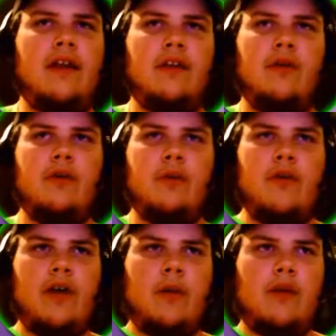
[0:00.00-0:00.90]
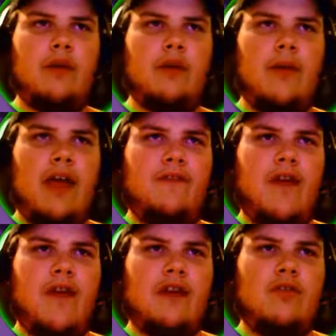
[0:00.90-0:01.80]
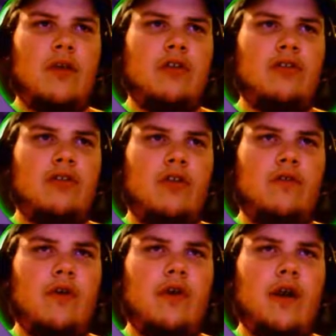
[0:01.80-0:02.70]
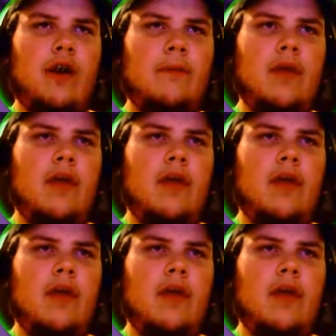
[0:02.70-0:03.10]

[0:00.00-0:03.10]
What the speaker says: not knowing whether or not we're going to be a fast or a slow Rotom.